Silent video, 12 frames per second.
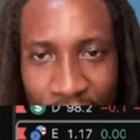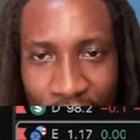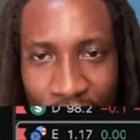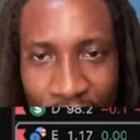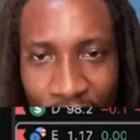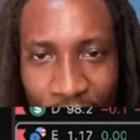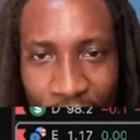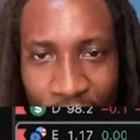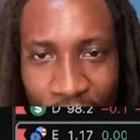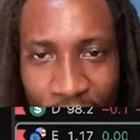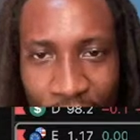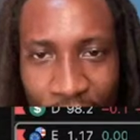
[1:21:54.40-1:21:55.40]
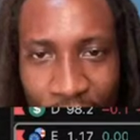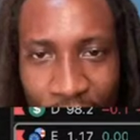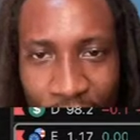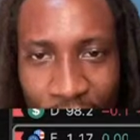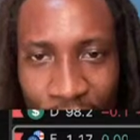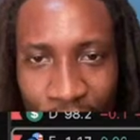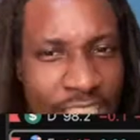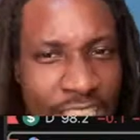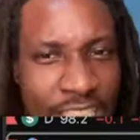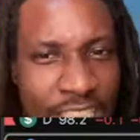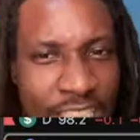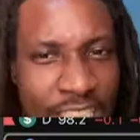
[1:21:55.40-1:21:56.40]
All right, but Euro
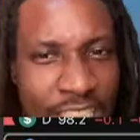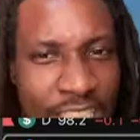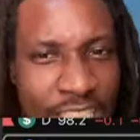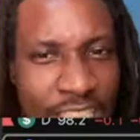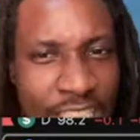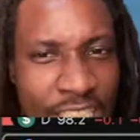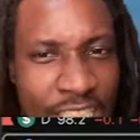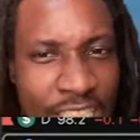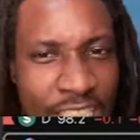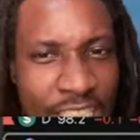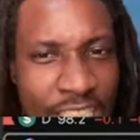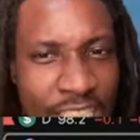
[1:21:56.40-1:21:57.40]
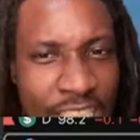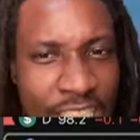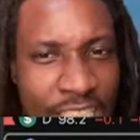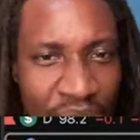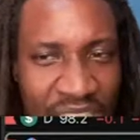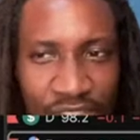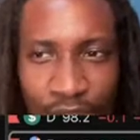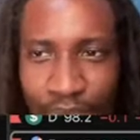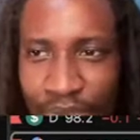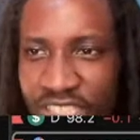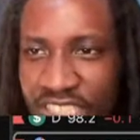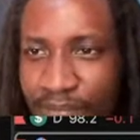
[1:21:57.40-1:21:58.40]
USD is a bit far compared to
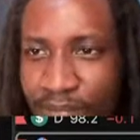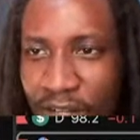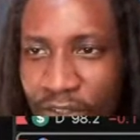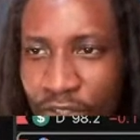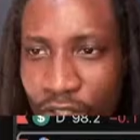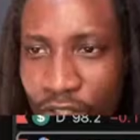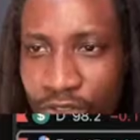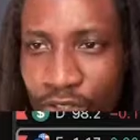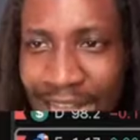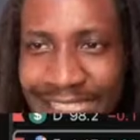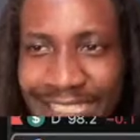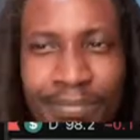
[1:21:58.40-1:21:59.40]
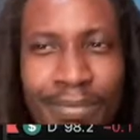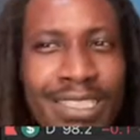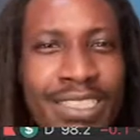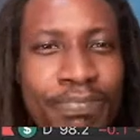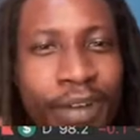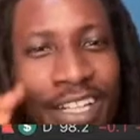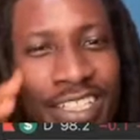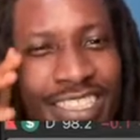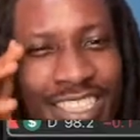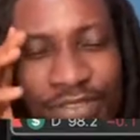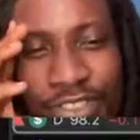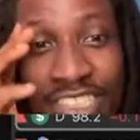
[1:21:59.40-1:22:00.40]
British pound though. So I think British pound
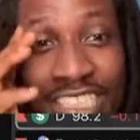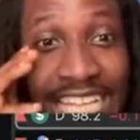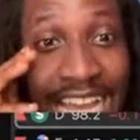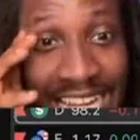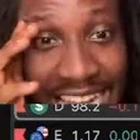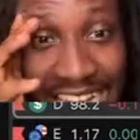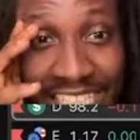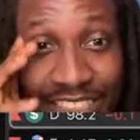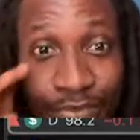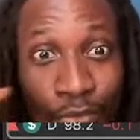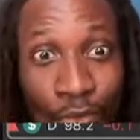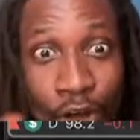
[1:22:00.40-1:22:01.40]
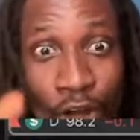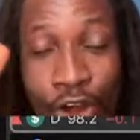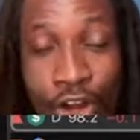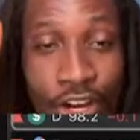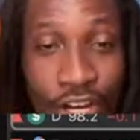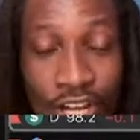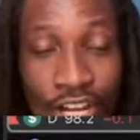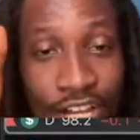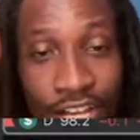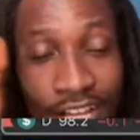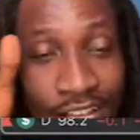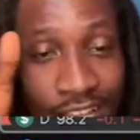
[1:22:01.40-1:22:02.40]
is even the guy that is more
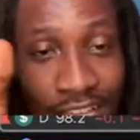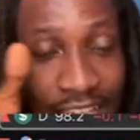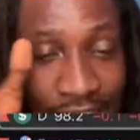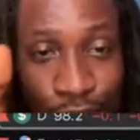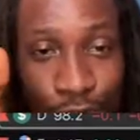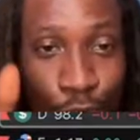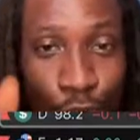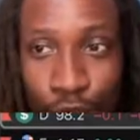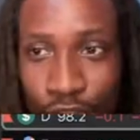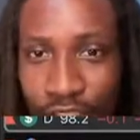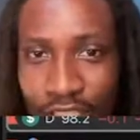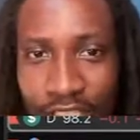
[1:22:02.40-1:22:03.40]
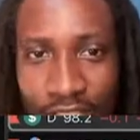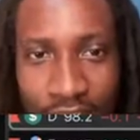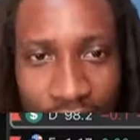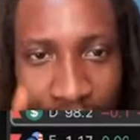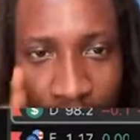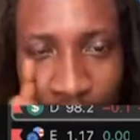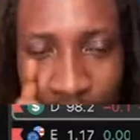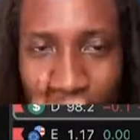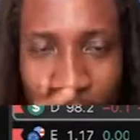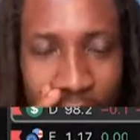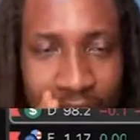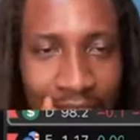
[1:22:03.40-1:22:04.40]
in tune.
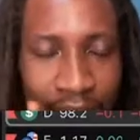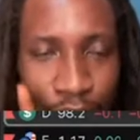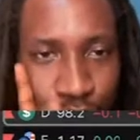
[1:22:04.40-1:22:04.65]
But I would